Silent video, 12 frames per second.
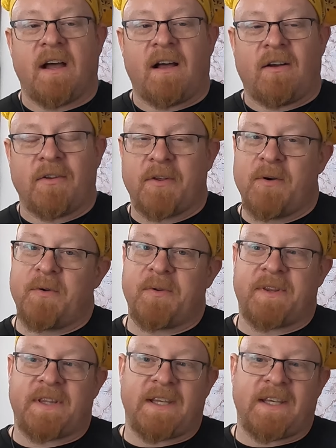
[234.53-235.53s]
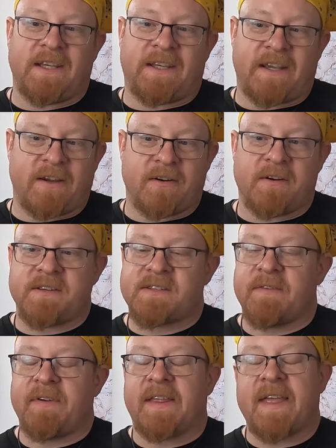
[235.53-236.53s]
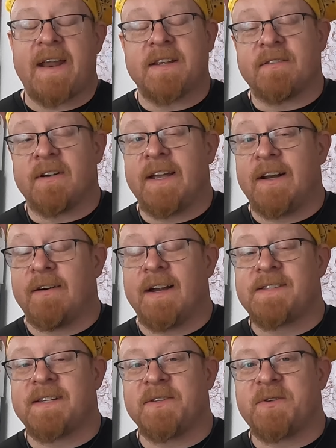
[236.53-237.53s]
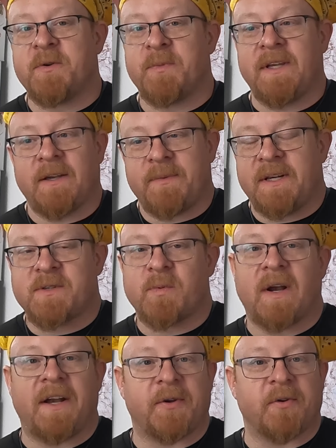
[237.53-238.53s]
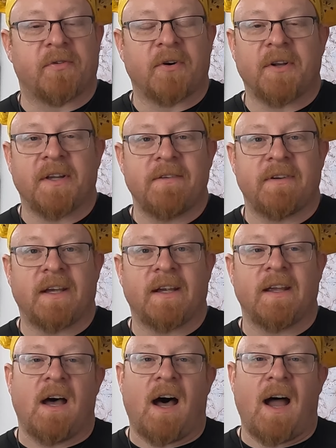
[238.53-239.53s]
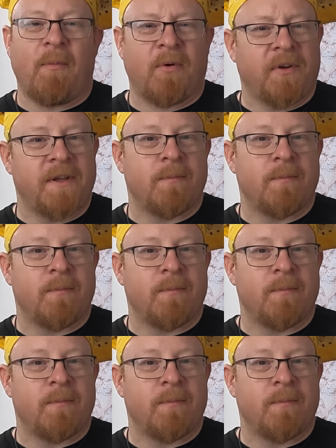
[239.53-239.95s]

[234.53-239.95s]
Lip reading: although the gear and stuff like that is very interesting to me, it's what I do for a living, I'm really